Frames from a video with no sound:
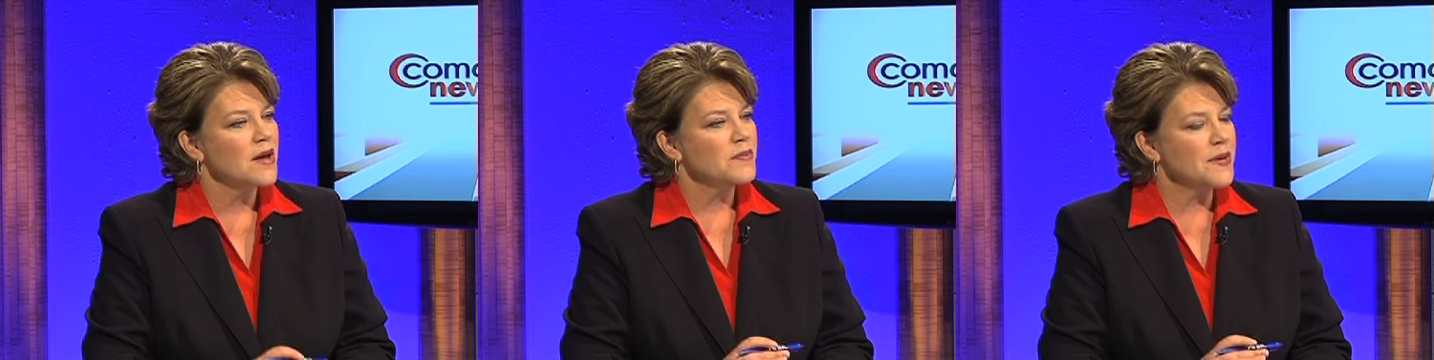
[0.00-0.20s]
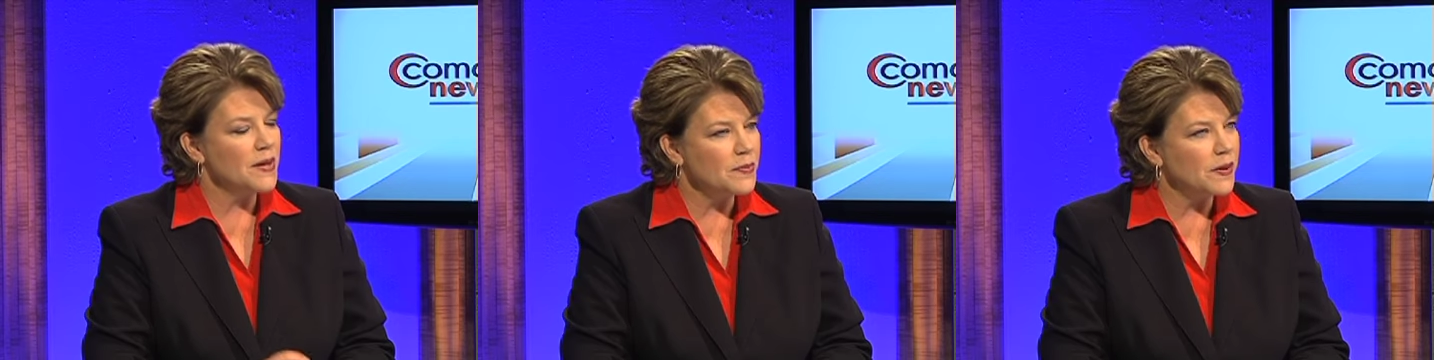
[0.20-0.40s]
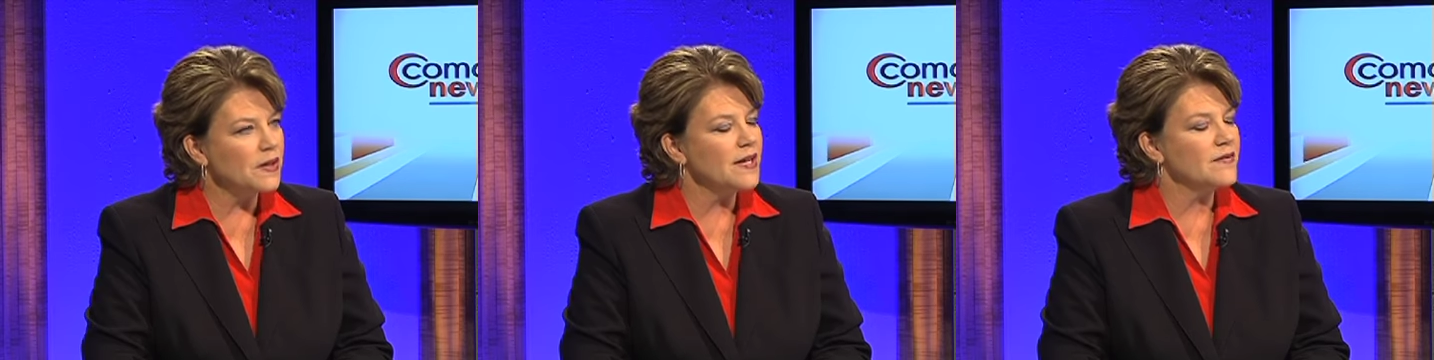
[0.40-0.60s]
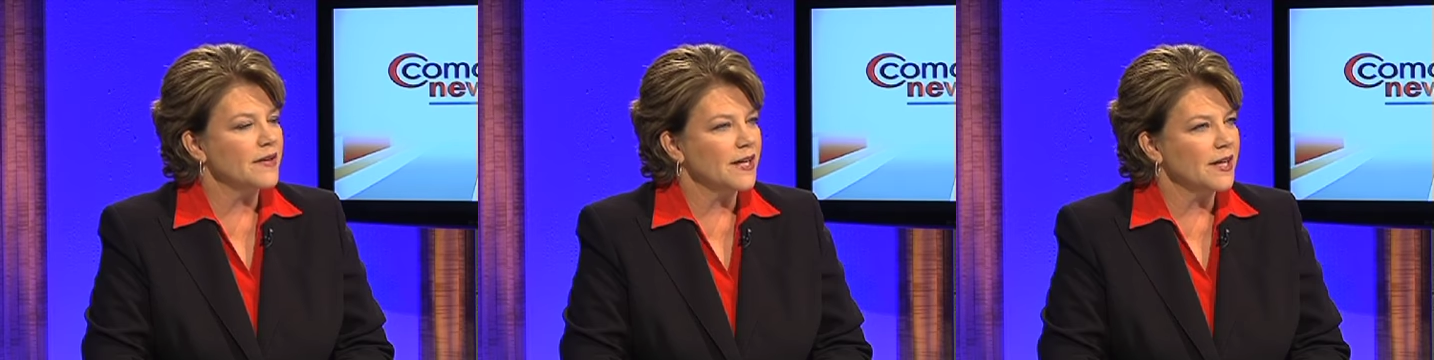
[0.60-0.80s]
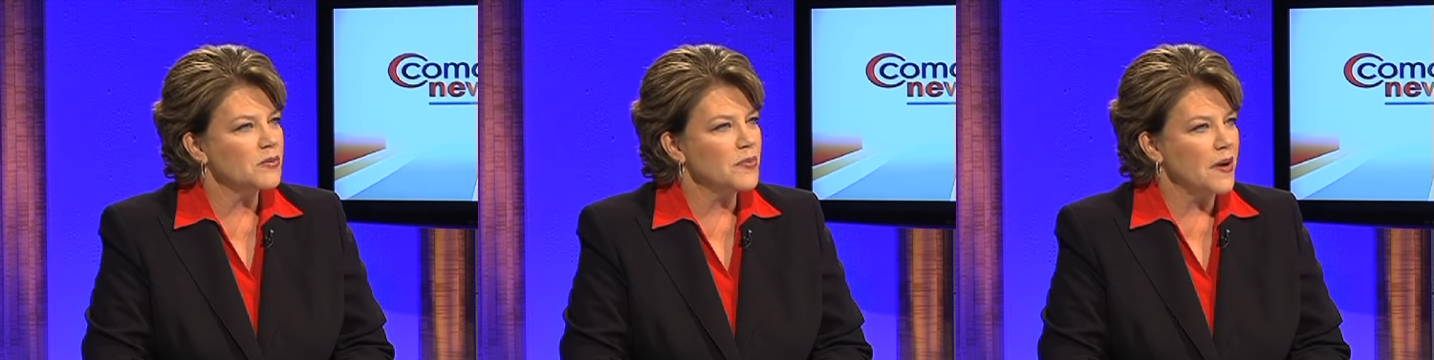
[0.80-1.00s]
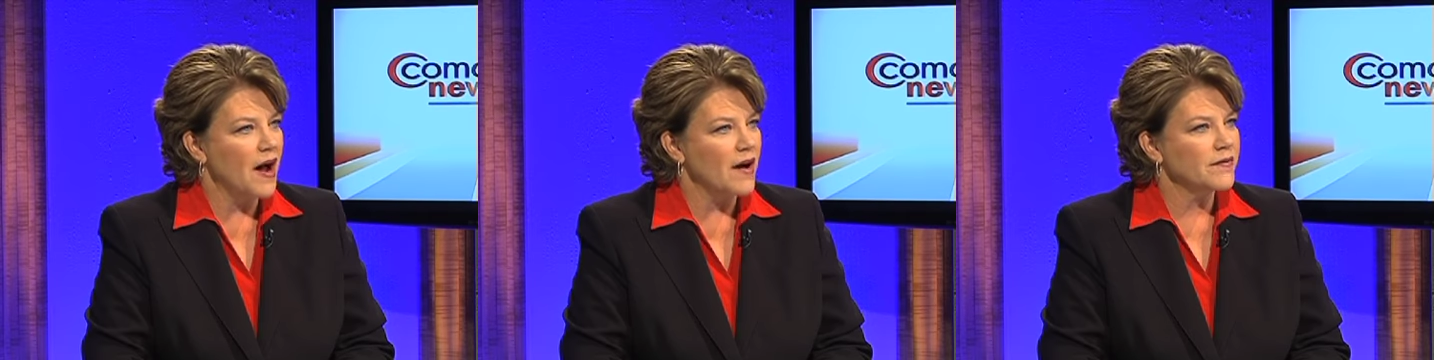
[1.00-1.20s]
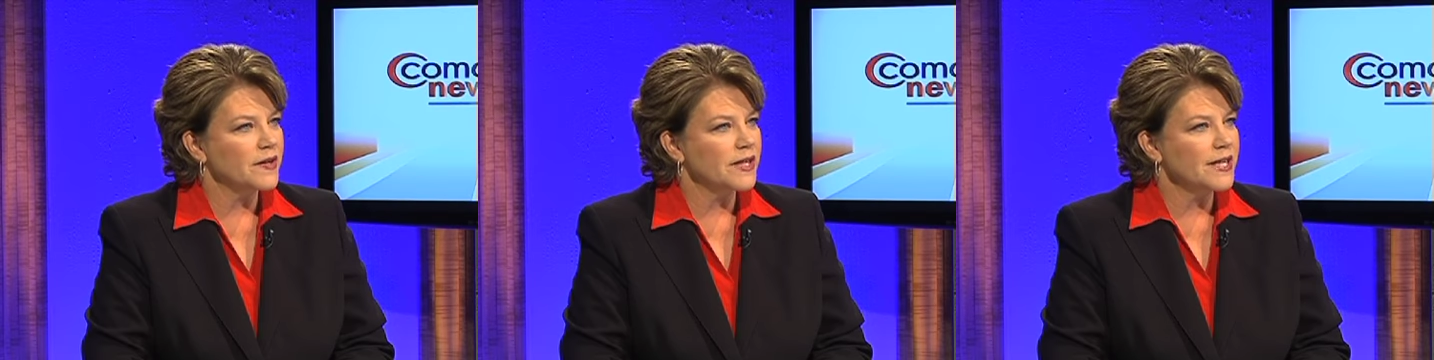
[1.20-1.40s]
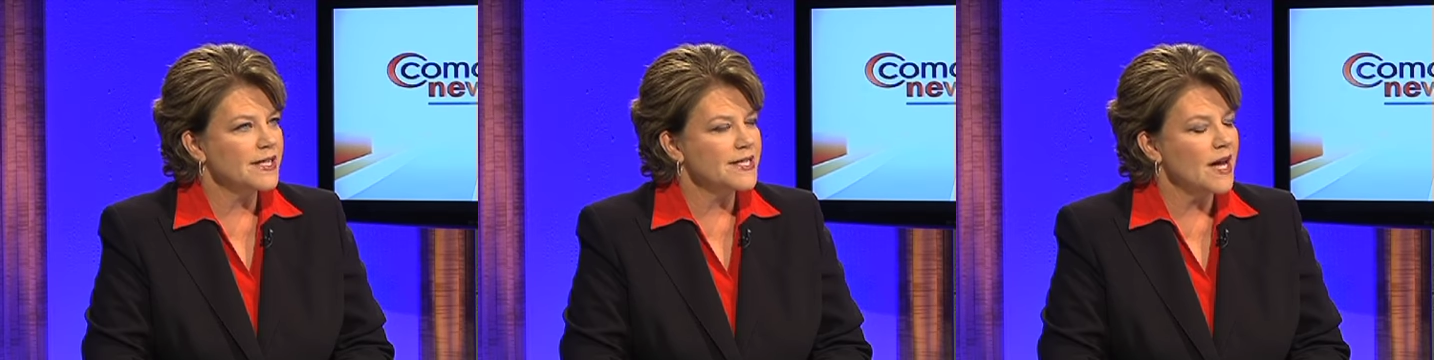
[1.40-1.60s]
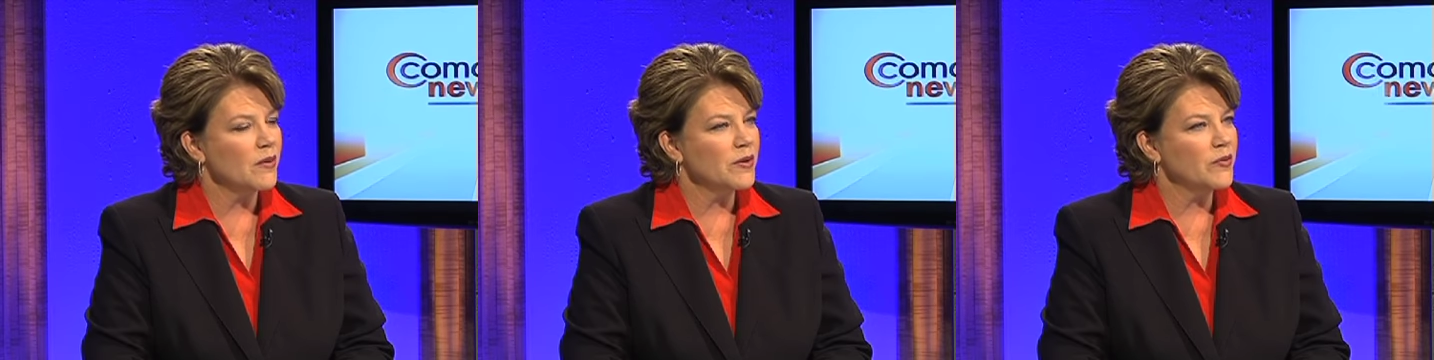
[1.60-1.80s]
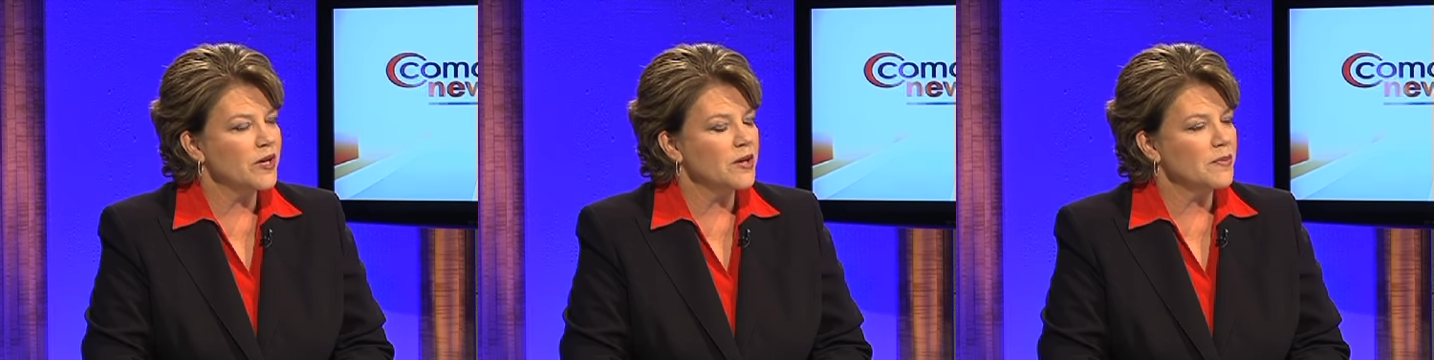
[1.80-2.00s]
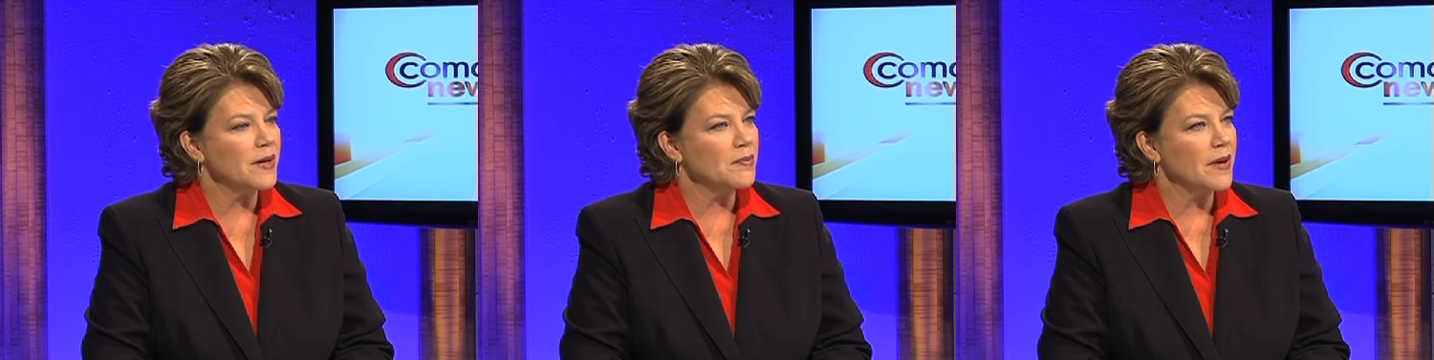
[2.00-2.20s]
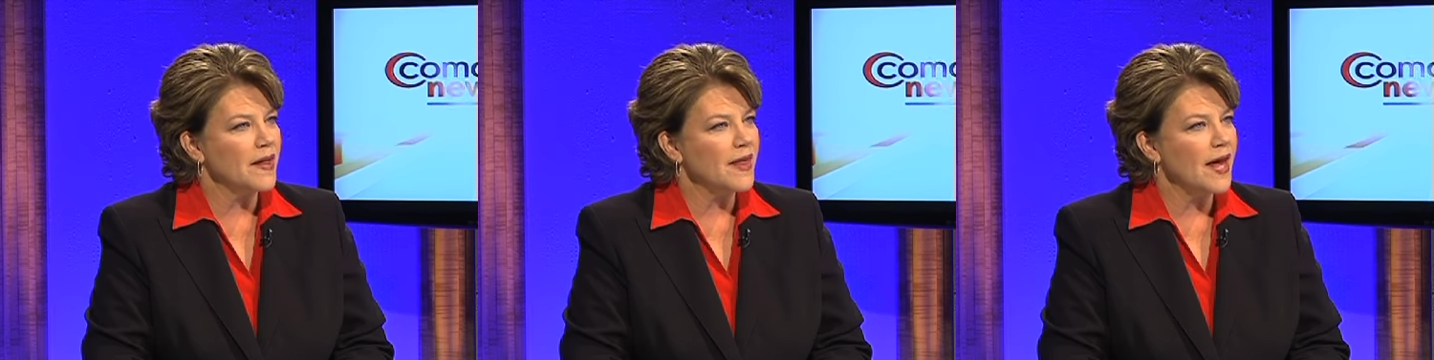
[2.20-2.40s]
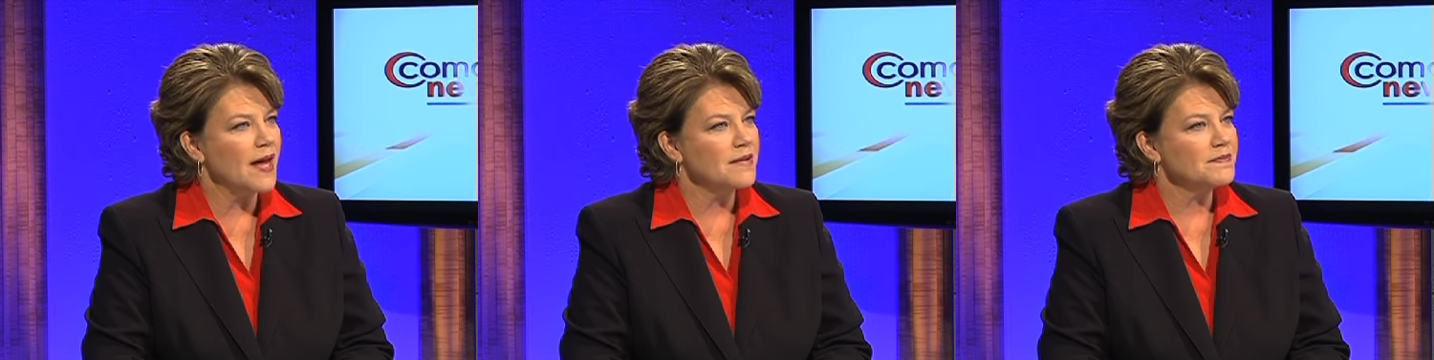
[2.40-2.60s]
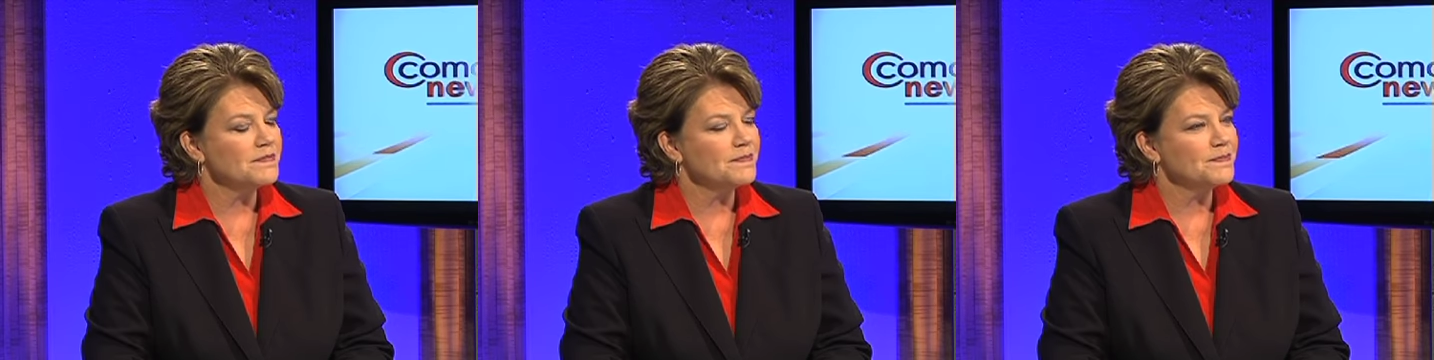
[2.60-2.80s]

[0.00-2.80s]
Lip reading: people living in poverty. Tell me what you mean by that.